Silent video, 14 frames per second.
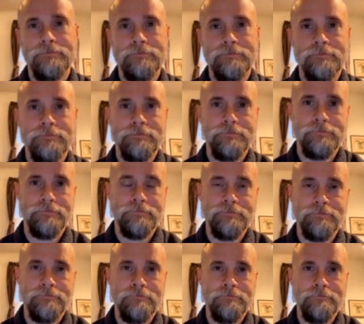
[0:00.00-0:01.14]

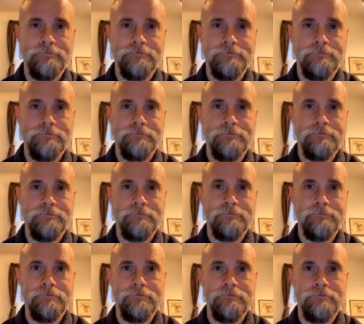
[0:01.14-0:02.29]

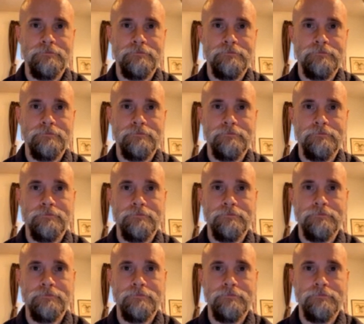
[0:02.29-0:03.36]
No words are spoken by the person on screen.